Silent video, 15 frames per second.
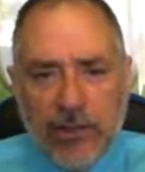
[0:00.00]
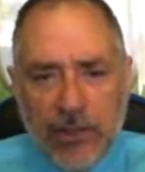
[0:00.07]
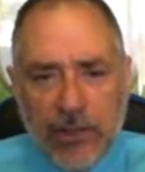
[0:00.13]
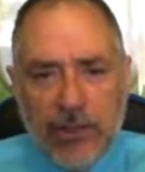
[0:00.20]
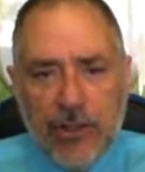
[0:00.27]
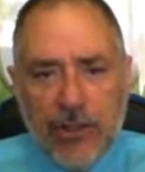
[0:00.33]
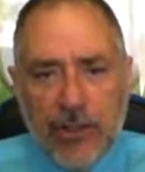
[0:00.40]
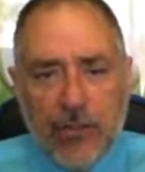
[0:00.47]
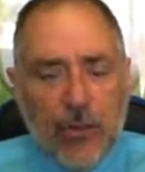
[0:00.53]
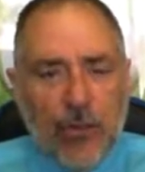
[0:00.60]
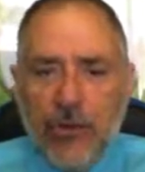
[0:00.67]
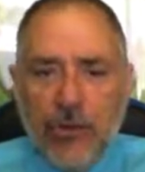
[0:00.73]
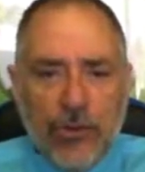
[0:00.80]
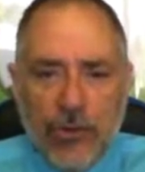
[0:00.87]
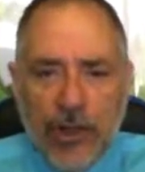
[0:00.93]
each. Well,
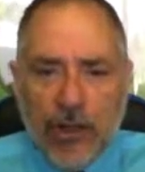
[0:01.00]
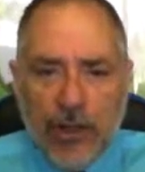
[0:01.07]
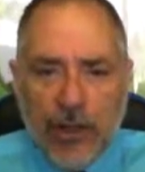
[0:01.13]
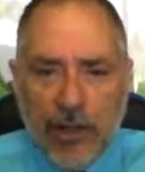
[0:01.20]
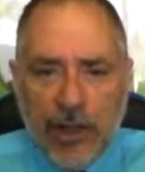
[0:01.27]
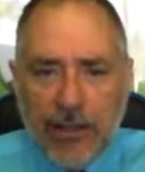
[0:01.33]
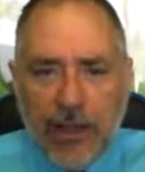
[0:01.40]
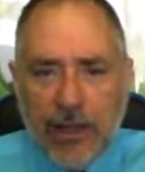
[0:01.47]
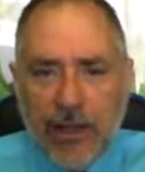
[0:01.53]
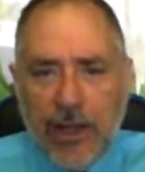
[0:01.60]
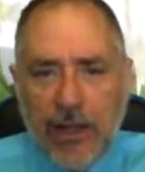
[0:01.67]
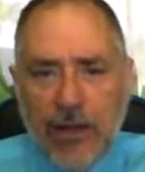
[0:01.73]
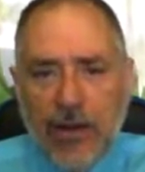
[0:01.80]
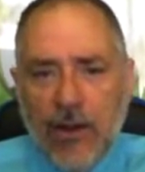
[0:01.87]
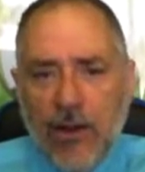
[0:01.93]
you're not going to get a
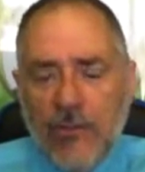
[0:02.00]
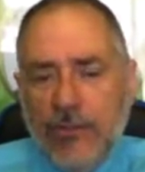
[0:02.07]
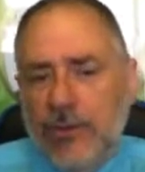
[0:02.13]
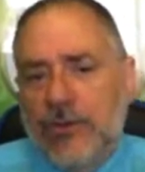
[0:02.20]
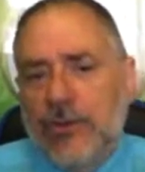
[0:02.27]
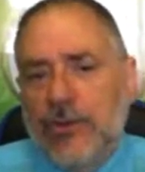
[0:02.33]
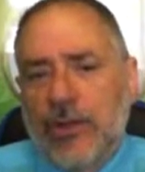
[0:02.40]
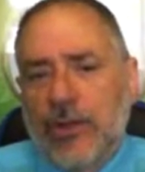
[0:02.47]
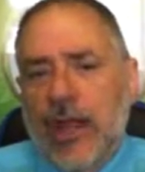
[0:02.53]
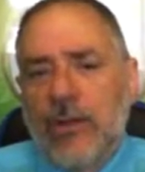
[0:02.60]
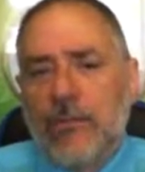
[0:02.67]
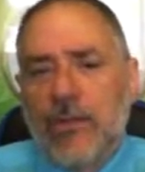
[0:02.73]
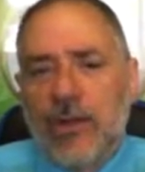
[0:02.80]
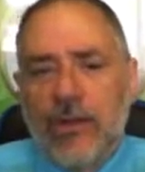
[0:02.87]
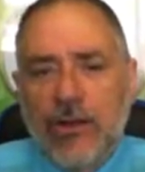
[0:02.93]
1099. So does
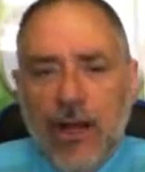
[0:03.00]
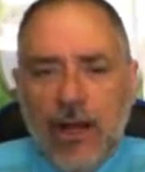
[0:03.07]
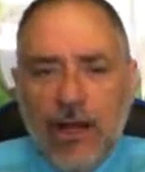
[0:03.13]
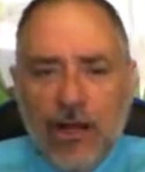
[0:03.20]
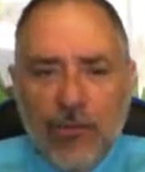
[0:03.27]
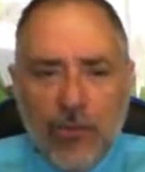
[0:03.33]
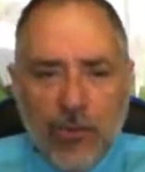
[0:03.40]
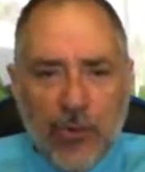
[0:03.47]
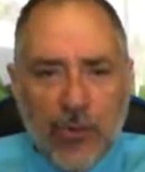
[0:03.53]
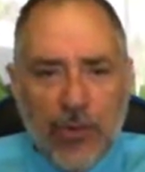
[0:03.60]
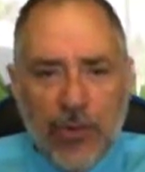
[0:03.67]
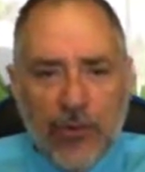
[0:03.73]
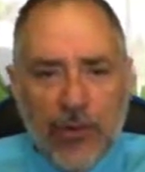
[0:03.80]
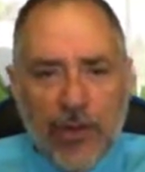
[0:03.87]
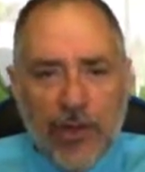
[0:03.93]
that mean you're not going to
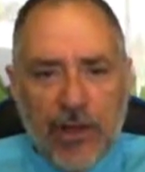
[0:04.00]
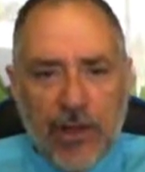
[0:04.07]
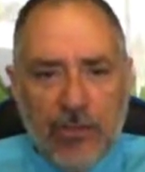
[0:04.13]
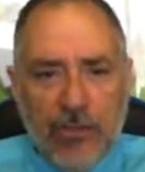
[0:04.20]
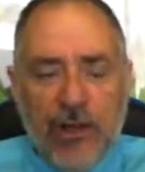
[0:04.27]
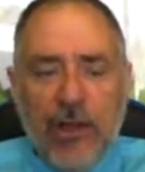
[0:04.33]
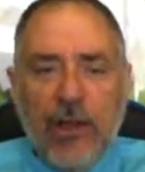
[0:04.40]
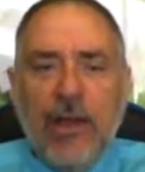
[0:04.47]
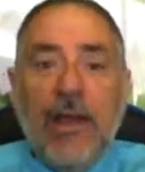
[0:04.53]
report your income?